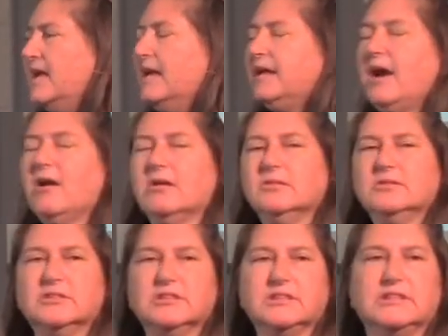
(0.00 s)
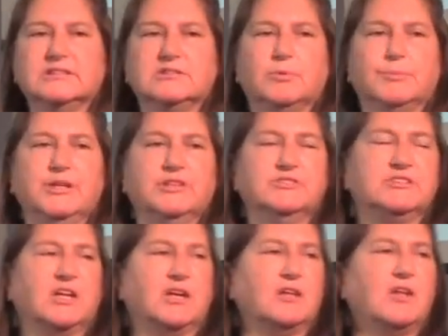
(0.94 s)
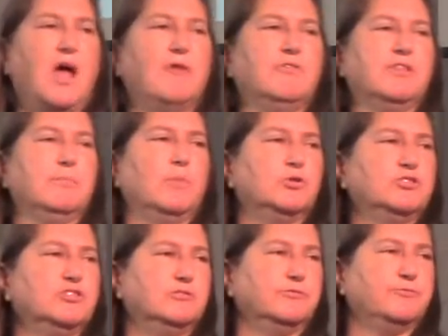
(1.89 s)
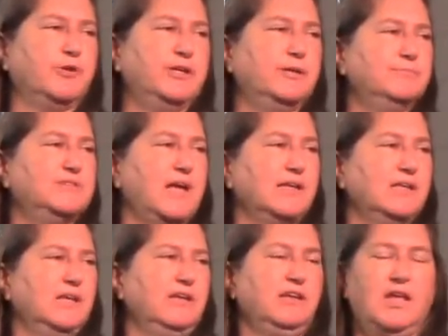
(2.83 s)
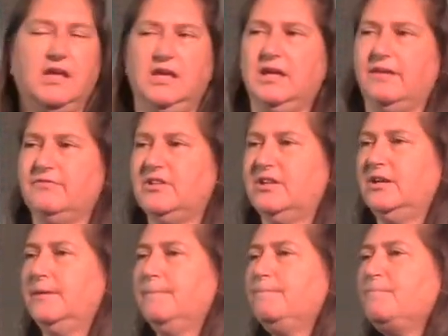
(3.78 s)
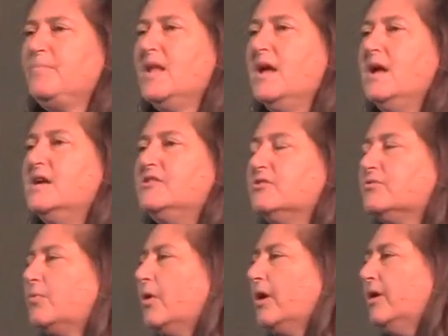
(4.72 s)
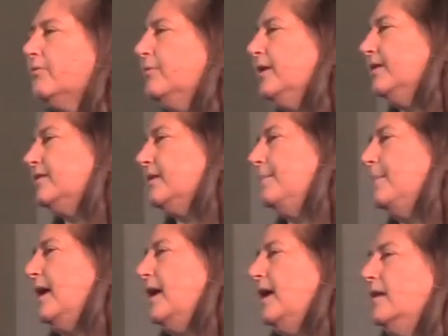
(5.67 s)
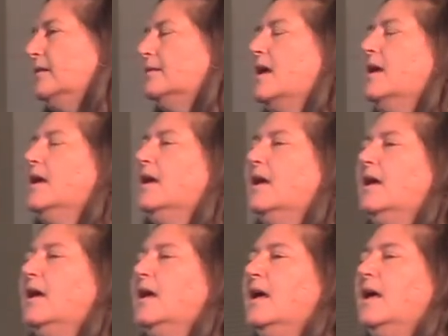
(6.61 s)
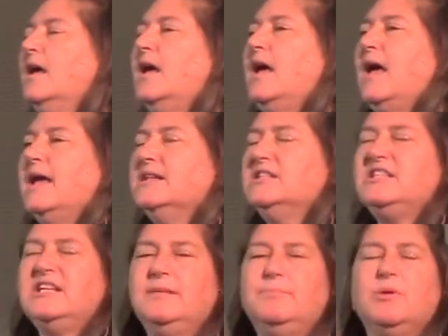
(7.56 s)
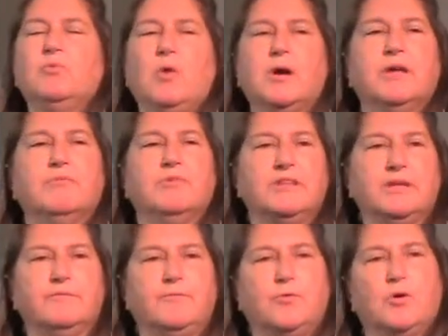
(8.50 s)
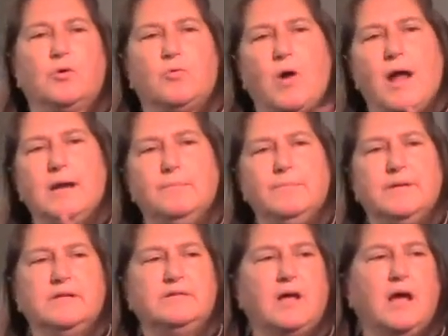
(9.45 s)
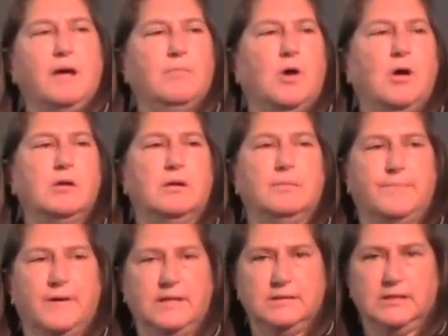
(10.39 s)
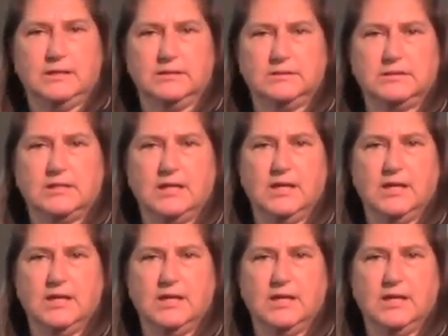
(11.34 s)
Carol Look is a woman who's done a lot with emotional freedom technique, EFT. She was working with a man and she had been working with him for quite a bit of time on abundance.